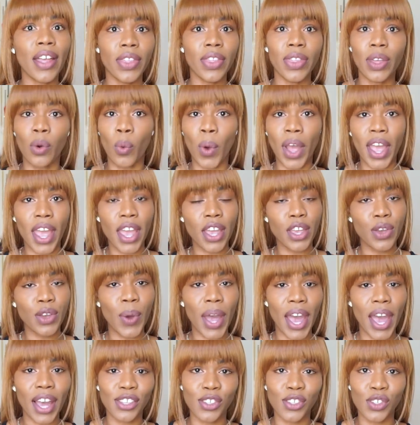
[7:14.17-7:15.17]
the way you
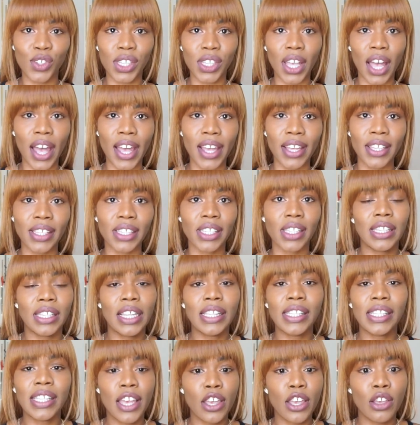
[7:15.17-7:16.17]
exercise.
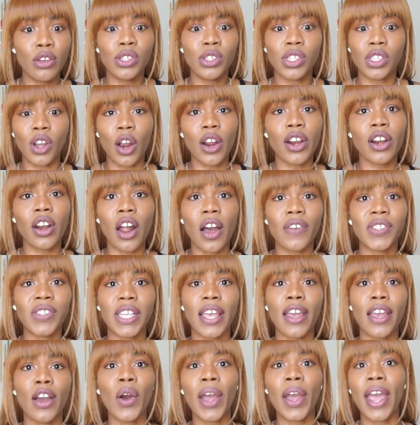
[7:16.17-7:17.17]
Let's say you started off
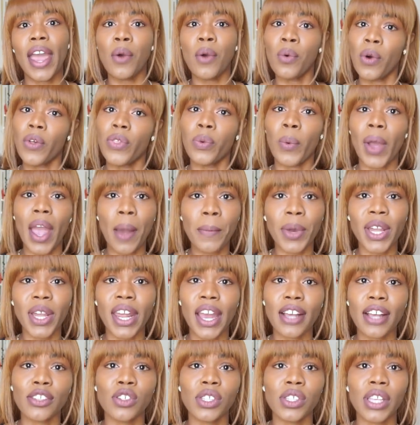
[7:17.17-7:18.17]
saying, okay, well, the way I'm going to
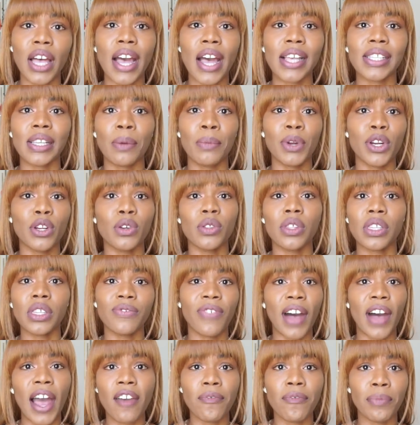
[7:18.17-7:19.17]
exercise, I'm going to do this
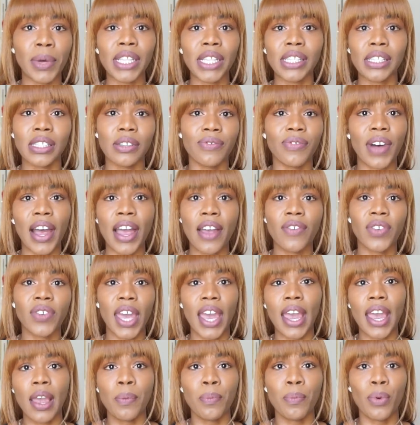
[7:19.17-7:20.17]
5 months to
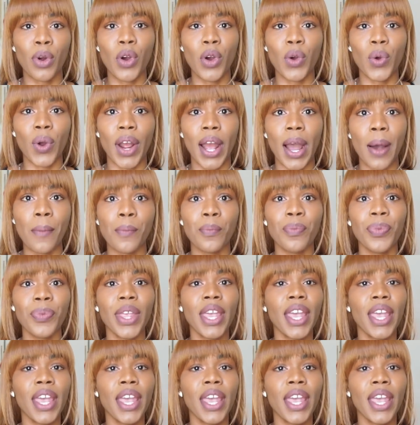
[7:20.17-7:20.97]
5K program.